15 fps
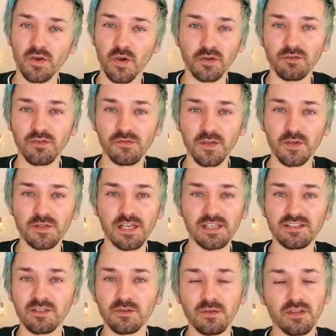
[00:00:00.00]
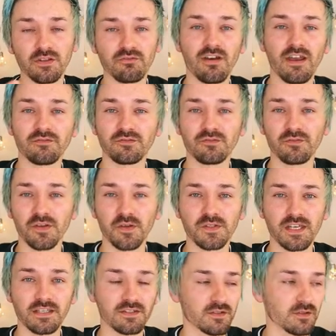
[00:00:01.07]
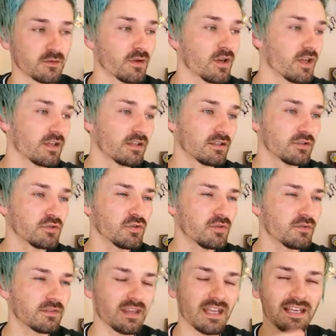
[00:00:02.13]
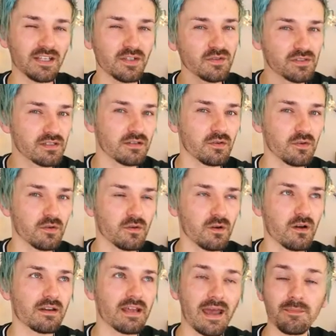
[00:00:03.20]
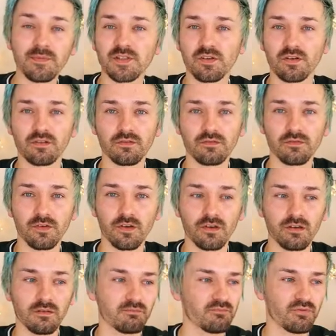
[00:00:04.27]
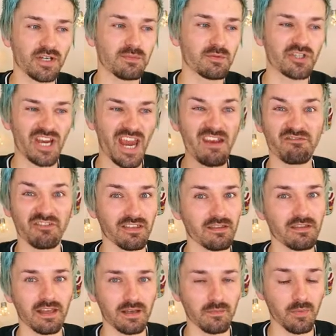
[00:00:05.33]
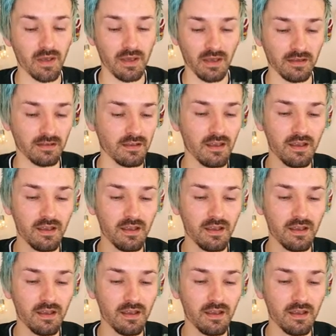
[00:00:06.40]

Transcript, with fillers: toy reviews I do and the craft reviews I do, you'll know that I usually go on Amazon for pretty much everything that I buy.